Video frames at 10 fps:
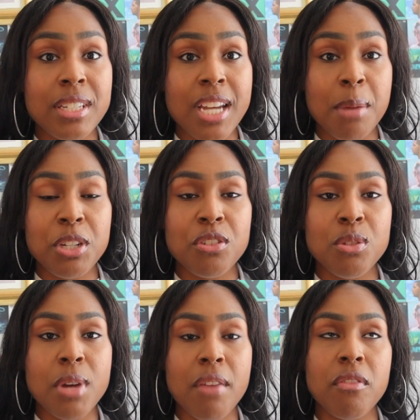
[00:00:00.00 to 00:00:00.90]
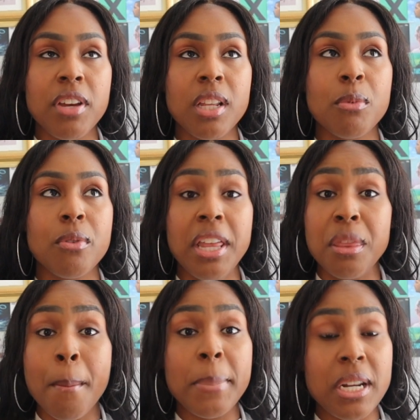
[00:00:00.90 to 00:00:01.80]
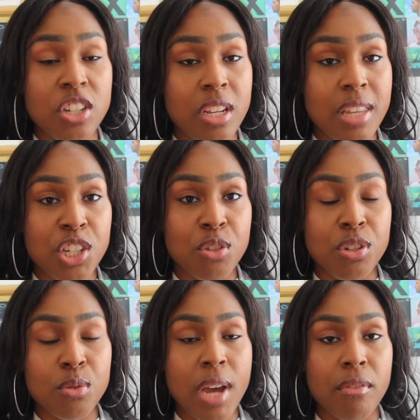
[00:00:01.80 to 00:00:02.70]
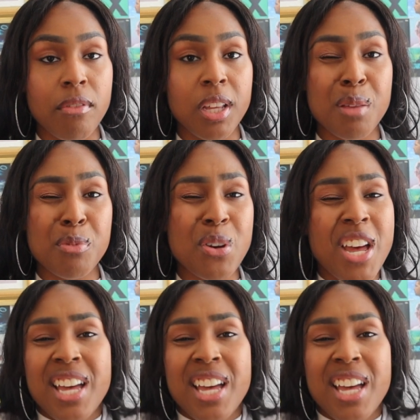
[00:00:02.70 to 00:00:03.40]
the time that you do have available and the budget that you do have available.